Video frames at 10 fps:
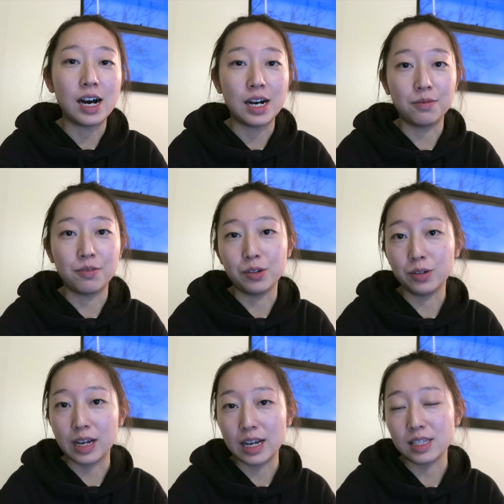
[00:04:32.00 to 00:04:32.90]
um, for
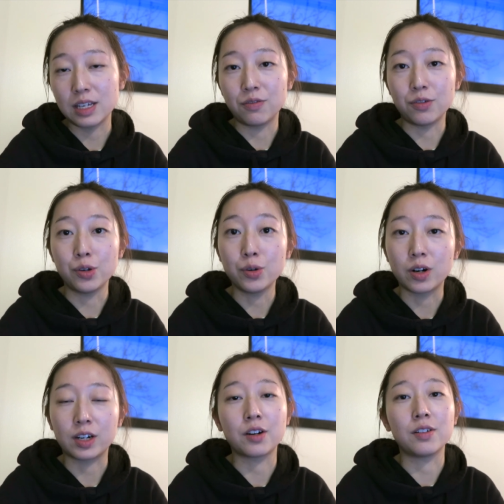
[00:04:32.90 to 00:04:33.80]
you guys if you
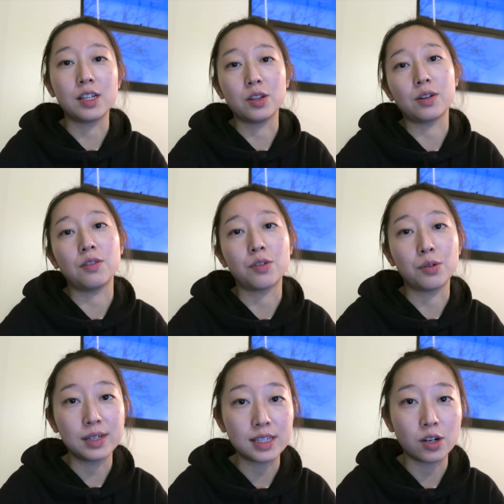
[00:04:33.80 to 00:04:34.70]
are currently looking for
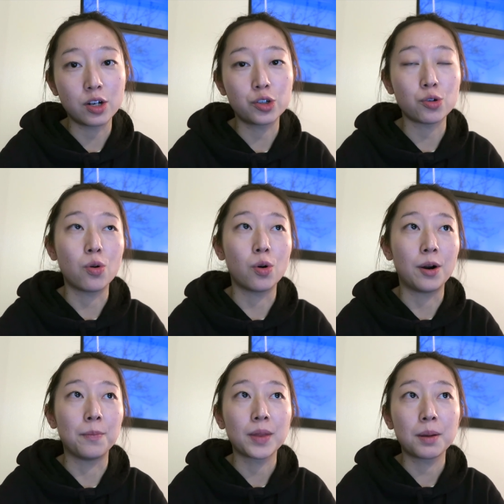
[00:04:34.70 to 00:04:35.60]
research
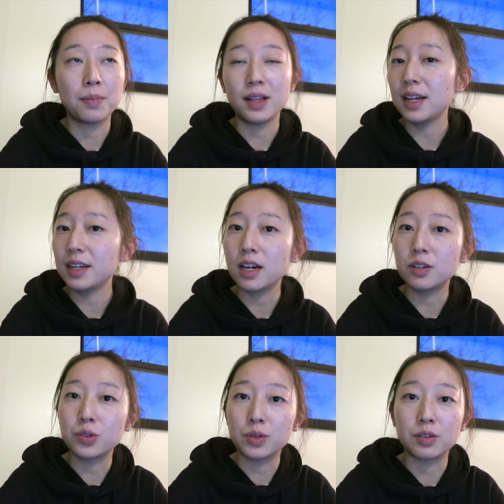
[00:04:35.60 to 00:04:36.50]
or planning
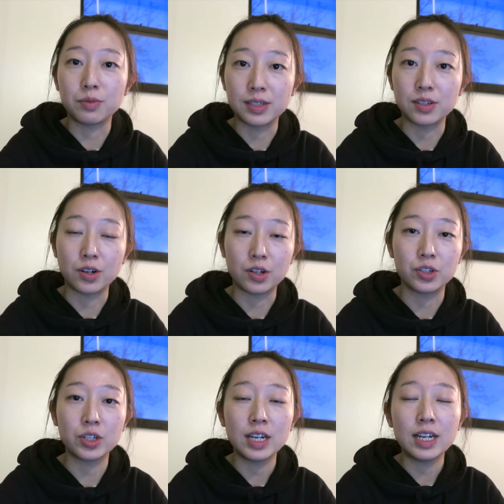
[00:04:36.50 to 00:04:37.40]
on doing a
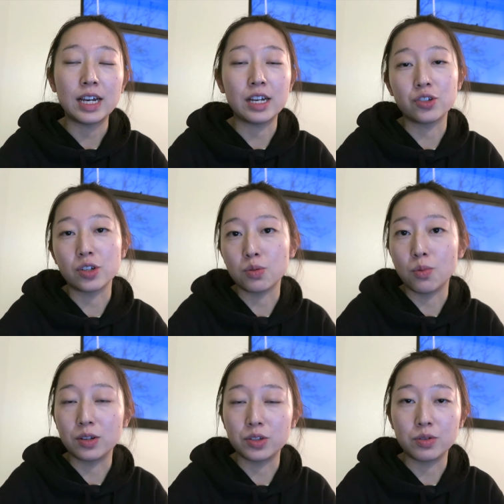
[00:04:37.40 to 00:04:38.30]
research and just
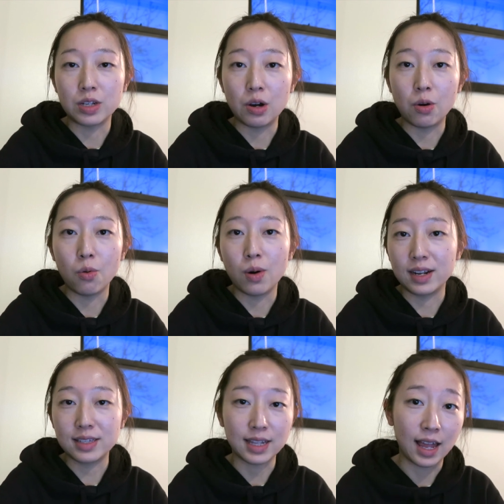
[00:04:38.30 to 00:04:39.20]
want to know what
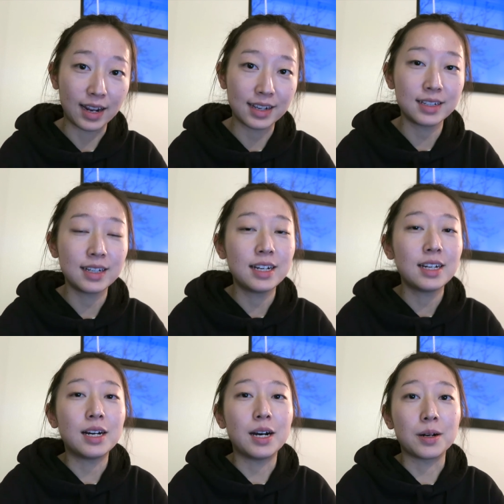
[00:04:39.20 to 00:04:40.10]
it's like.
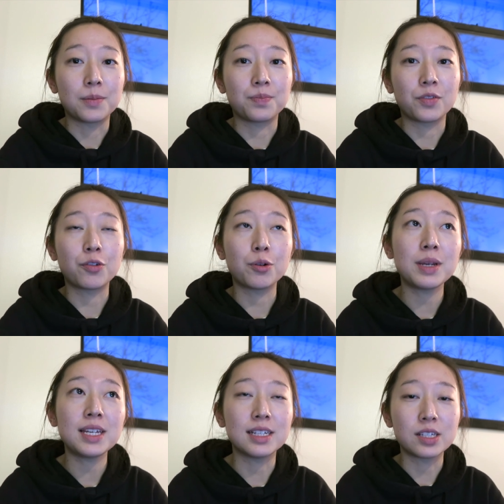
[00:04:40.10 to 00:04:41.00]
Um, for
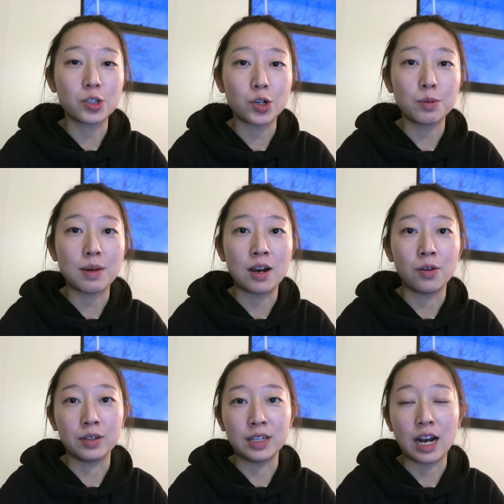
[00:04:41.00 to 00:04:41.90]
me, this term I
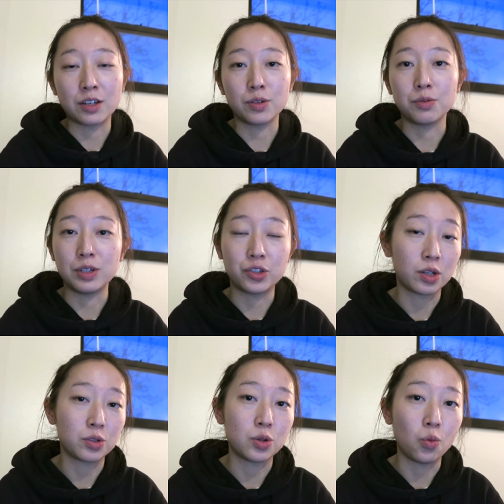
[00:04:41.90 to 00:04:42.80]
only actually reached
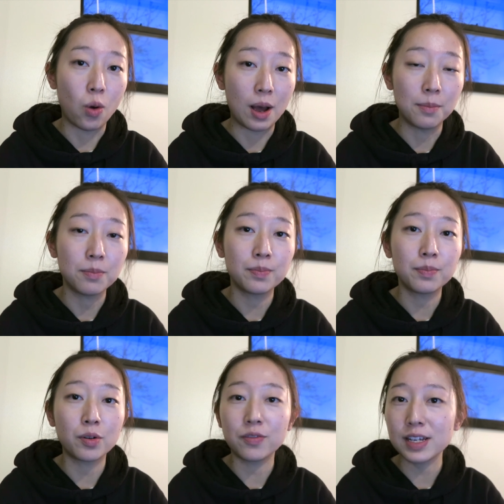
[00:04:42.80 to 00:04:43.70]
out to one
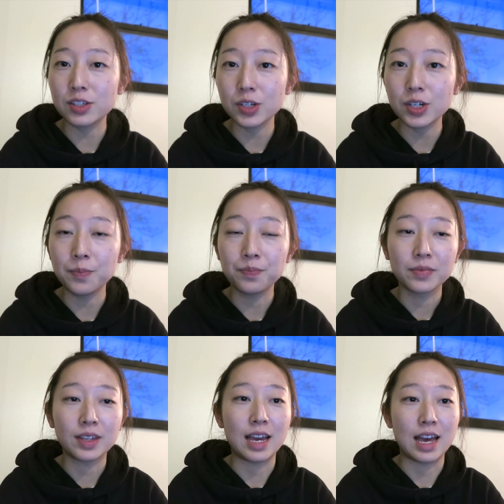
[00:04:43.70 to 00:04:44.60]
professor
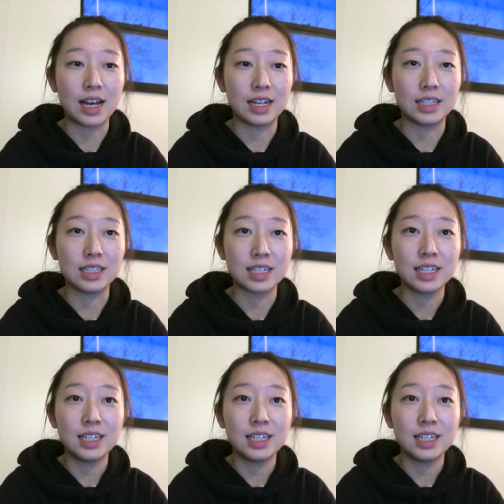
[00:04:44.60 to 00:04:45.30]
and